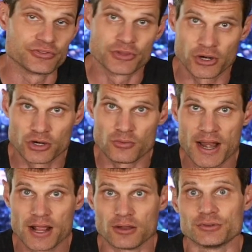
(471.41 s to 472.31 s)
Third
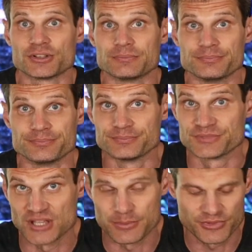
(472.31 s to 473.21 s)
round,
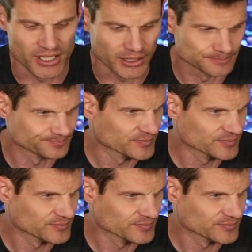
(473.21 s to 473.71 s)
same thing.